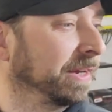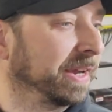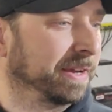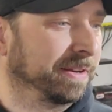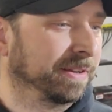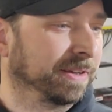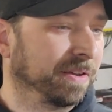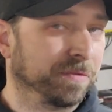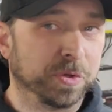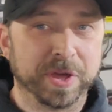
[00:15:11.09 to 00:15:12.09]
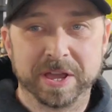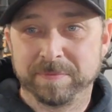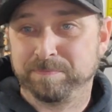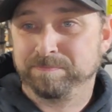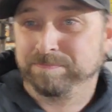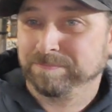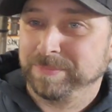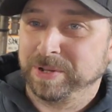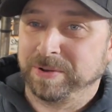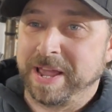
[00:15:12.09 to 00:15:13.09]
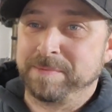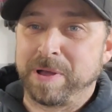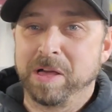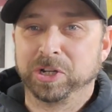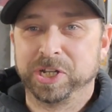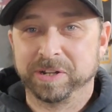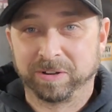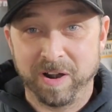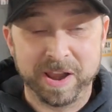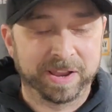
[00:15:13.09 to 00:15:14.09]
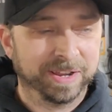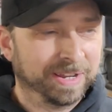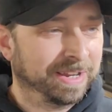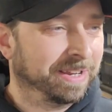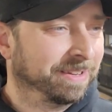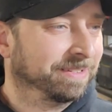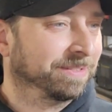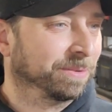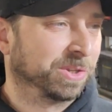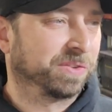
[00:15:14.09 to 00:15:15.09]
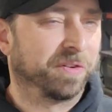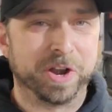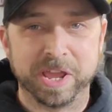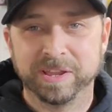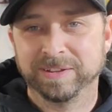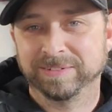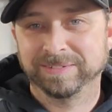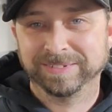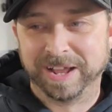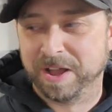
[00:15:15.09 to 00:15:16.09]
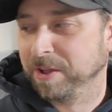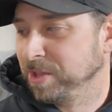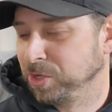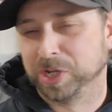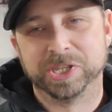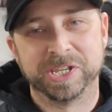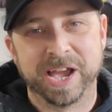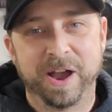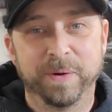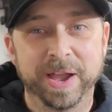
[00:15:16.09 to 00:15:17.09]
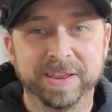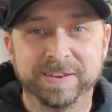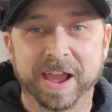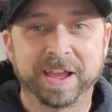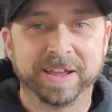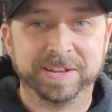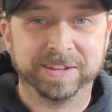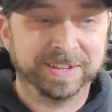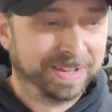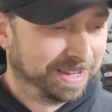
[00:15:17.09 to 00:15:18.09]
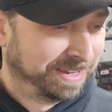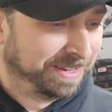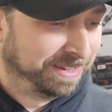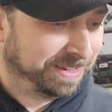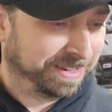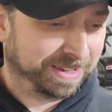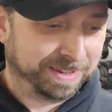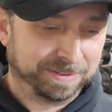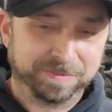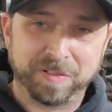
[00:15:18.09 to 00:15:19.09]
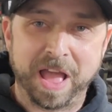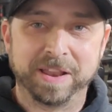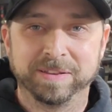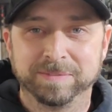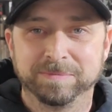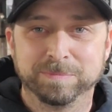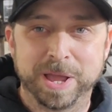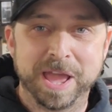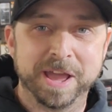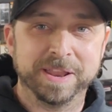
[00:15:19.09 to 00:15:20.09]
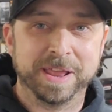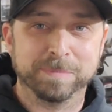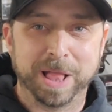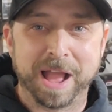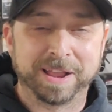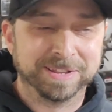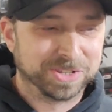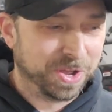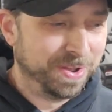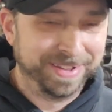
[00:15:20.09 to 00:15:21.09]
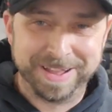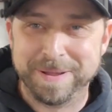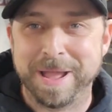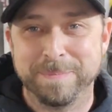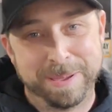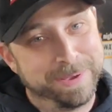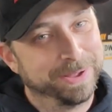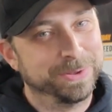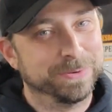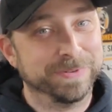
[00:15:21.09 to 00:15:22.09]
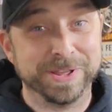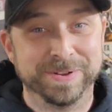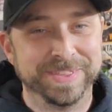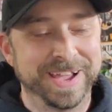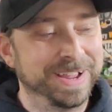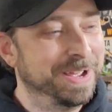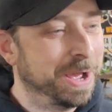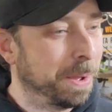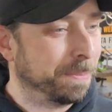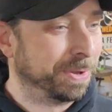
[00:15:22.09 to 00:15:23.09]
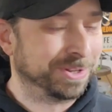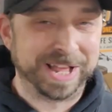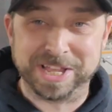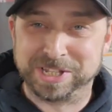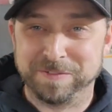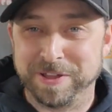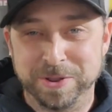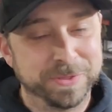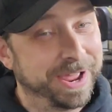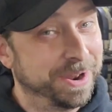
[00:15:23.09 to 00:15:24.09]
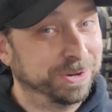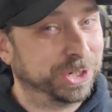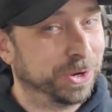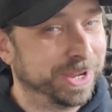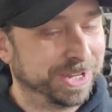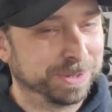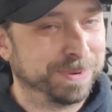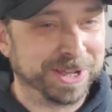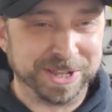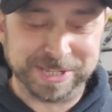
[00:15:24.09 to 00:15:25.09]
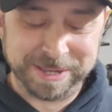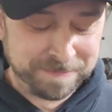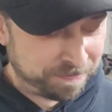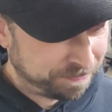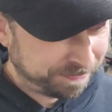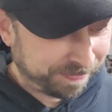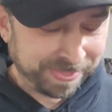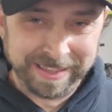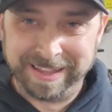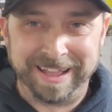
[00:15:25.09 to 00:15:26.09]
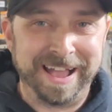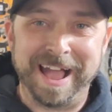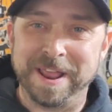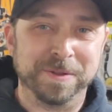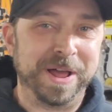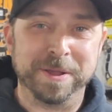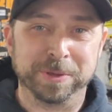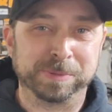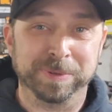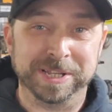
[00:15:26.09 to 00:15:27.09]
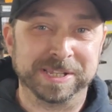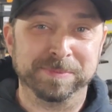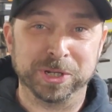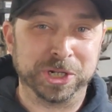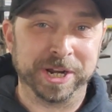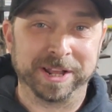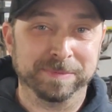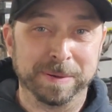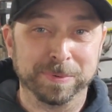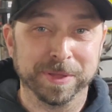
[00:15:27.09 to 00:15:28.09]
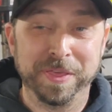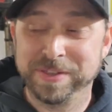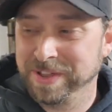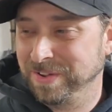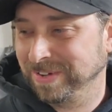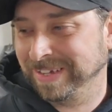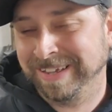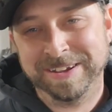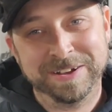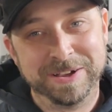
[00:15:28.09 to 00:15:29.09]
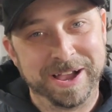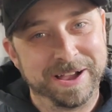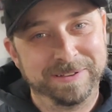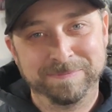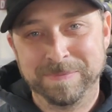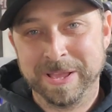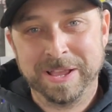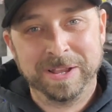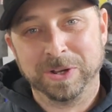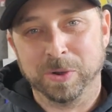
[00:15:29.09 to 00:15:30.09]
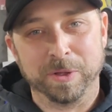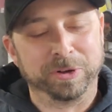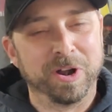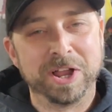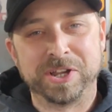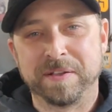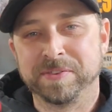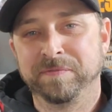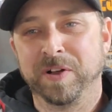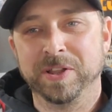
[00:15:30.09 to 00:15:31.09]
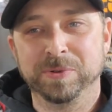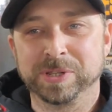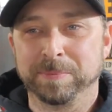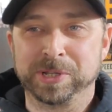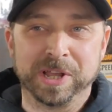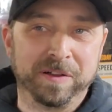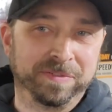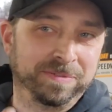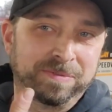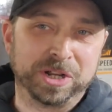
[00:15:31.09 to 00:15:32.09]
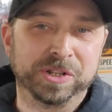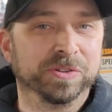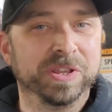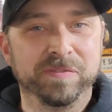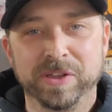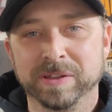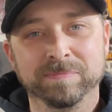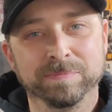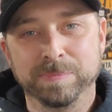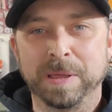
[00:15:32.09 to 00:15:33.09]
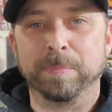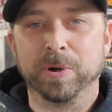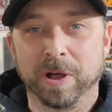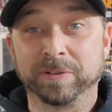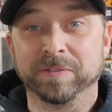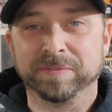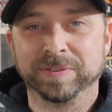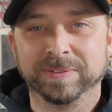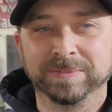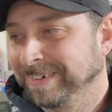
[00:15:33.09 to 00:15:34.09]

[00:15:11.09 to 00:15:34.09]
And uh, if you think, you know, hand polishing a crank was funny, uh, you should see how I deck and uh, flatten my head and block. So I maybe I'll do a video on that. But there's a lot of stuff I do that I don't show you just because I don't know how to explain some of this shit I come up with. So uh, go out in the garage, have some fun, do something yourself, watch a little TV, and be productive.